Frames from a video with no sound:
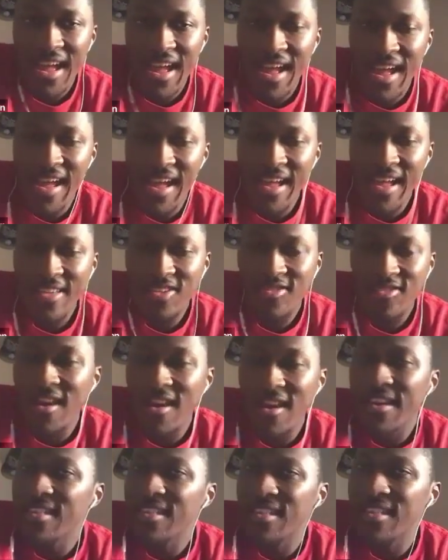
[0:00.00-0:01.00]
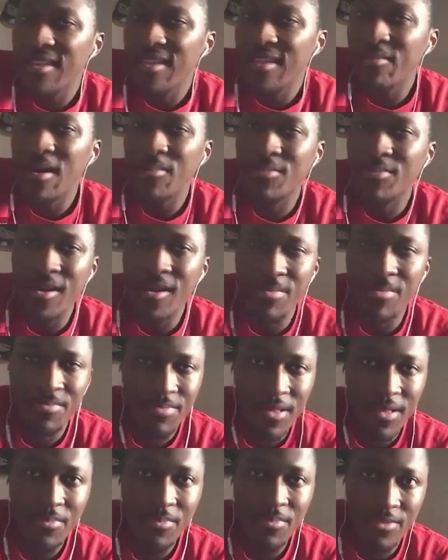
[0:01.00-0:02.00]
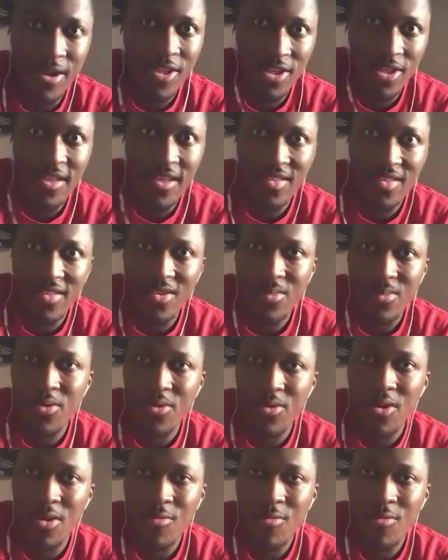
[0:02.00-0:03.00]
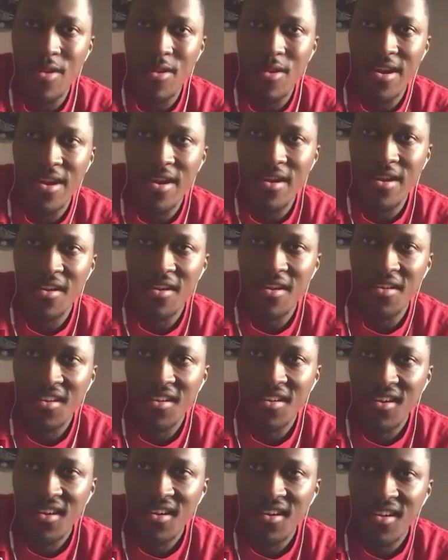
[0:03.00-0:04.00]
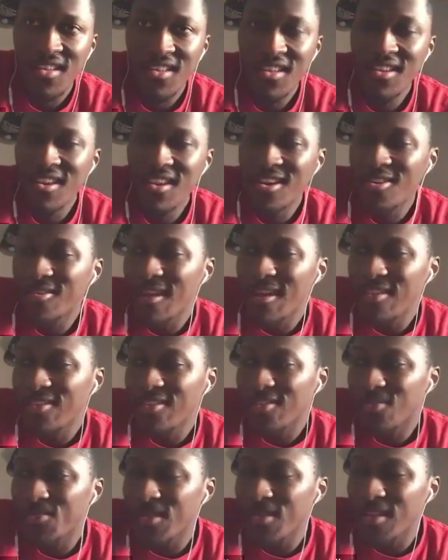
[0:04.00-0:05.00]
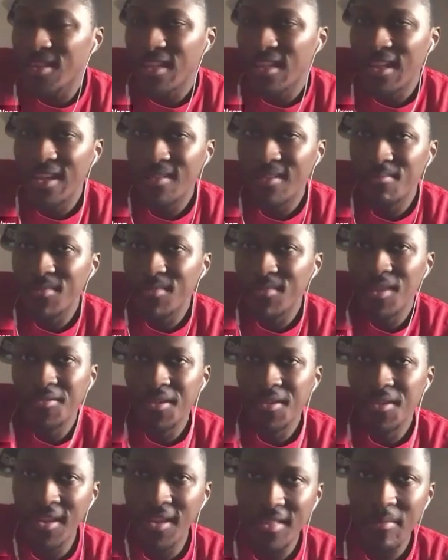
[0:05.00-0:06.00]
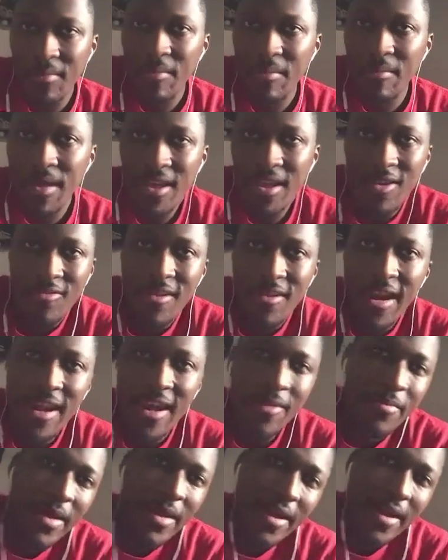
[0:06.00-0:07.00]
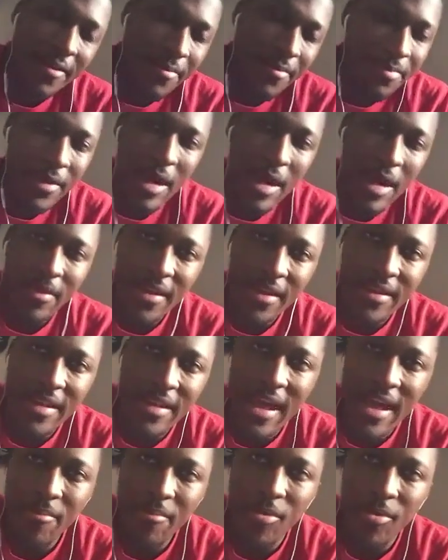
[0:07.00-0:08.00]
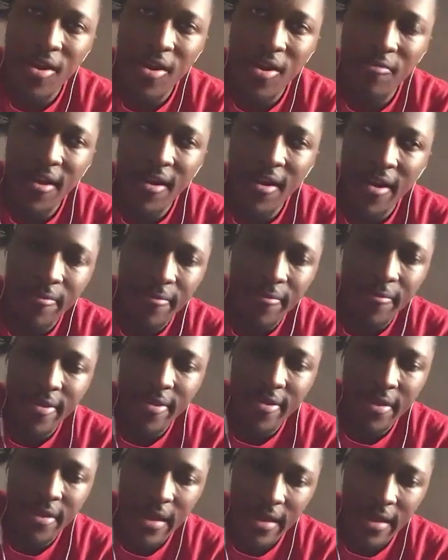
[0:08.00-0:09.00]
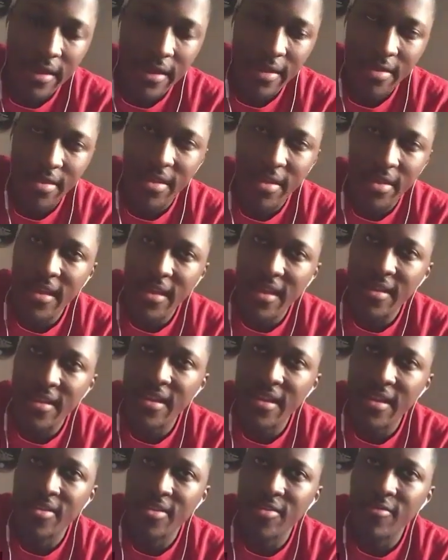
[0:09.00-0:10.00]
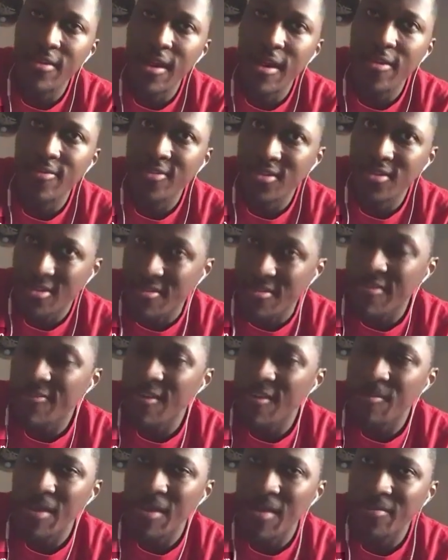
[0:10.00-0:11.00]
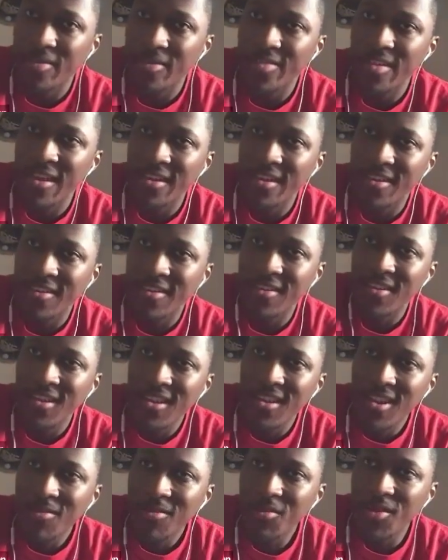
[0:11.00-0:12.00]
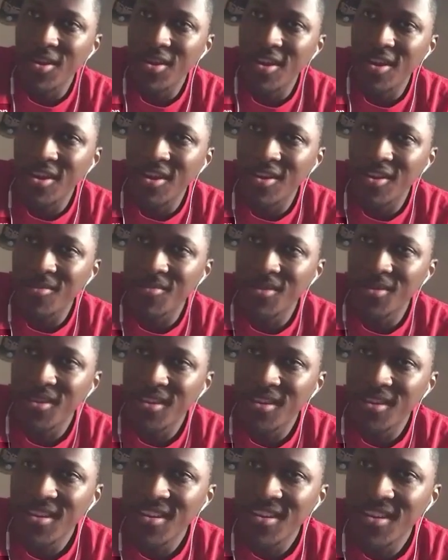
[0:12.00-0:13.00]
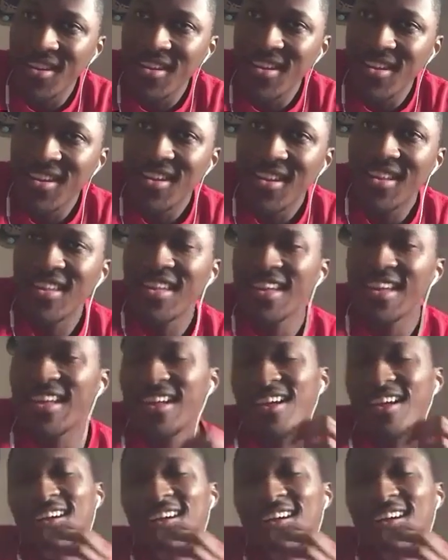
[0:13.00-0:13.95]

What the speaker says: I try not to let my blood pressure get to the point where, I just be like, okay, let me make a rant about it. Probably a 9-part rant, which I think I did 2 hours ago, if I'm not mistaken. But yeah,